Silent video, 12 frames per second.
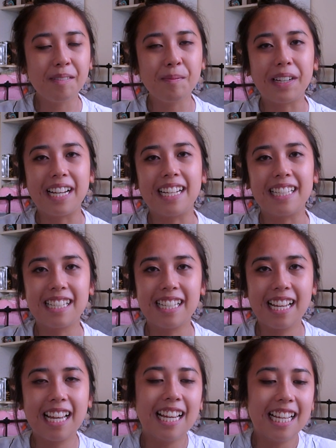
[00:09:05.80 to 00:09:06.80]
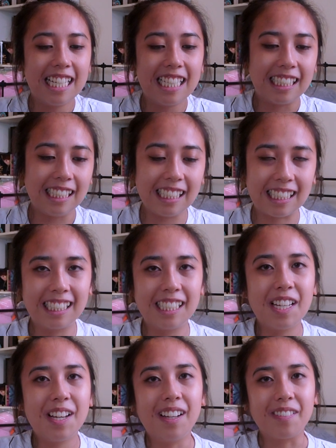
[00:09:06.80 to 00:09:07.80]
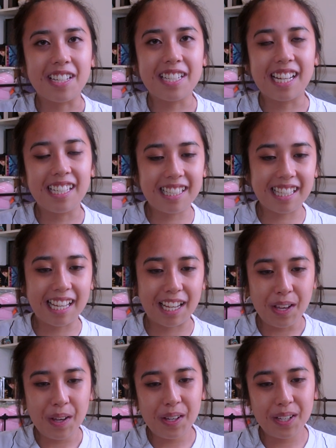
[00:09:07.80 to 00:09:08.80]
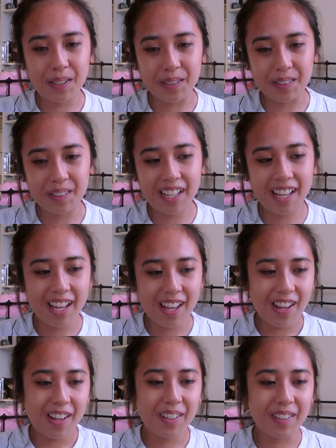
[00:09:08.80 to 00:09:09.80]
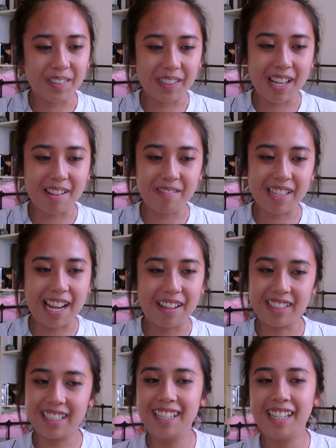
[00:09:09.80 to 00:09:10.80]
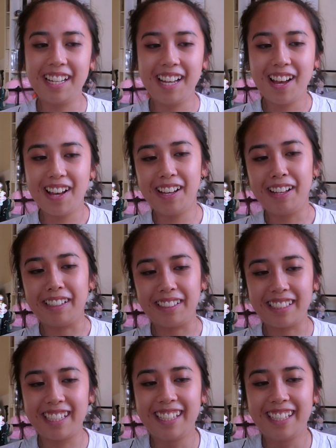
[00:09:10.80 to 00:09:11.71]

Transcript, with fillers: but yeesh, we shall see who who comes out on